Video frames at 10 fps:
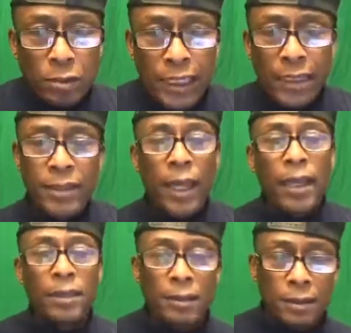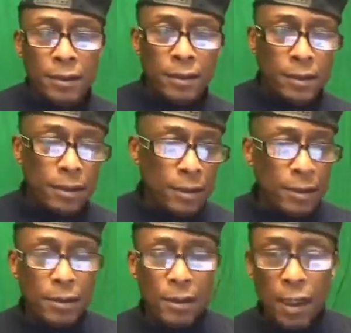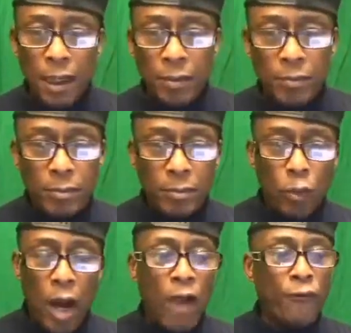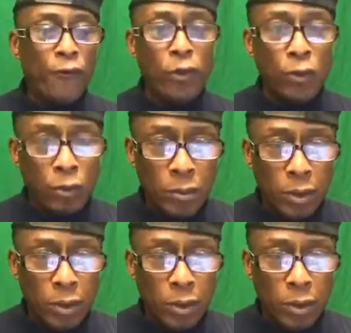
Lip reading: that day. I feel.